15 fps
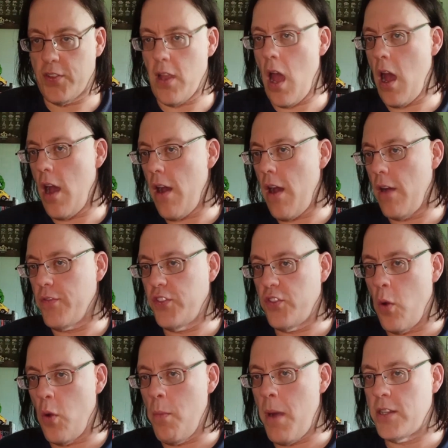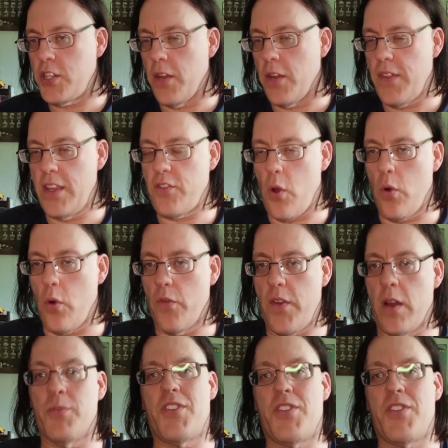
of so much of these old films.